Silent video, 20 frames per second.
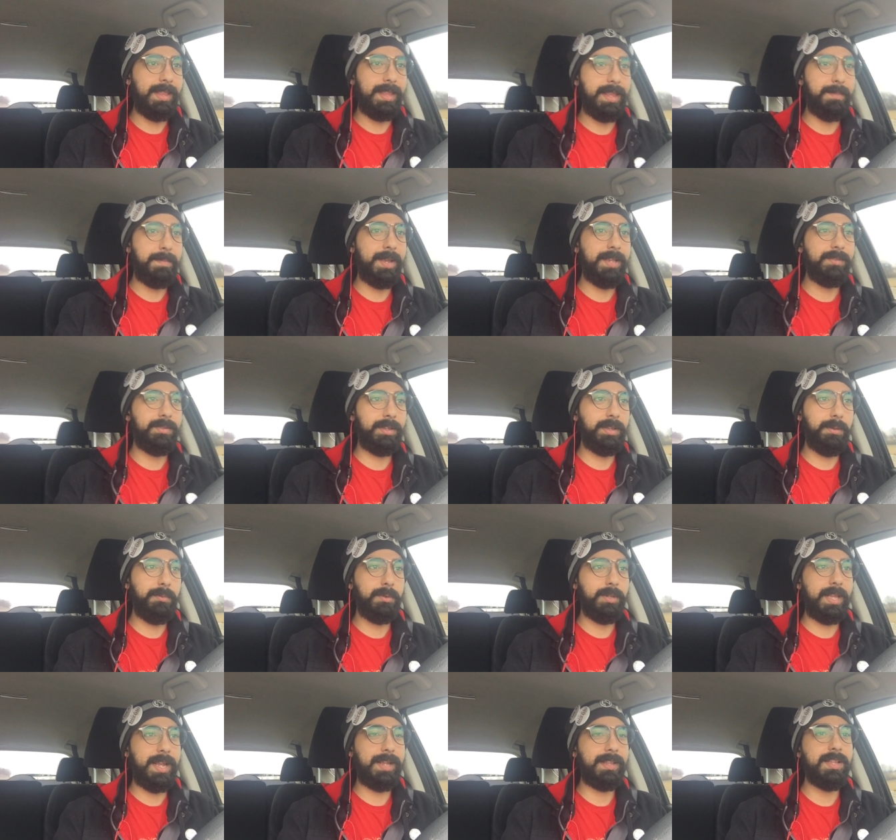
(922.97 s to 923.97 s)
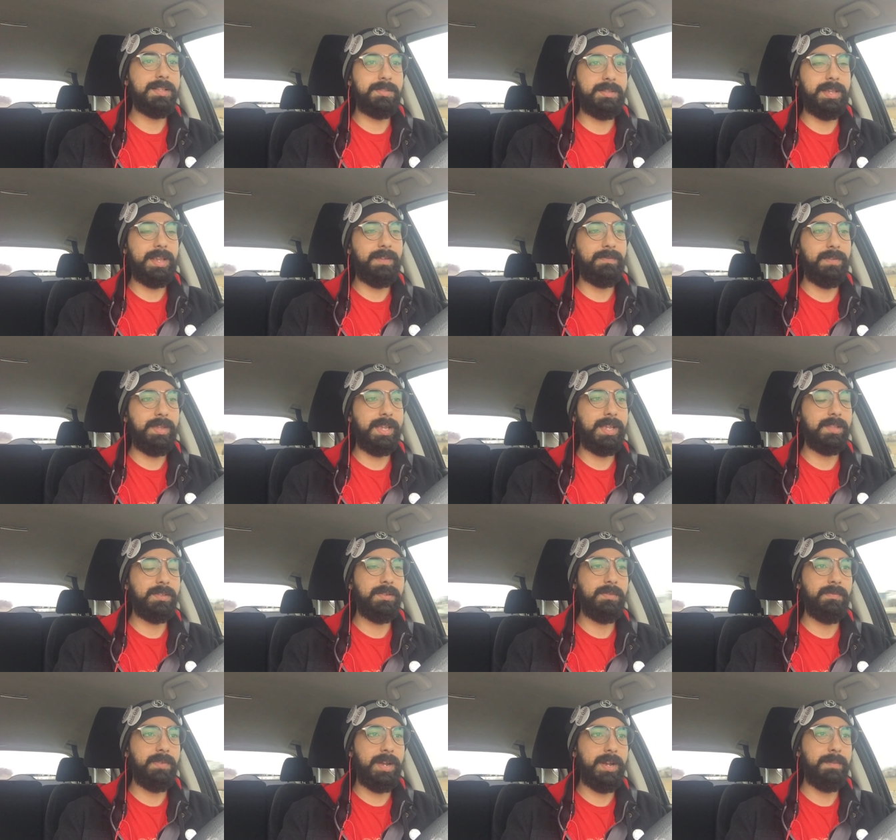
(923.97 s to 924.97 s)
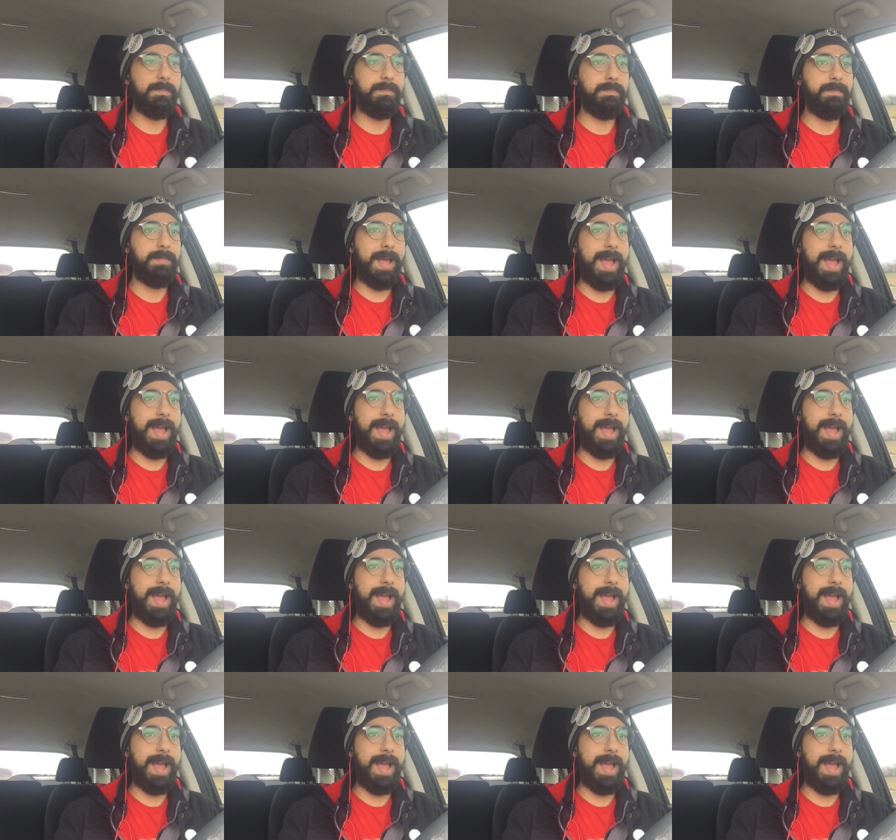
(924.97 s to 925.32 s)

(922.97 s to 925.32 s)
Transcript: and they basically were like, let's see if he gets invited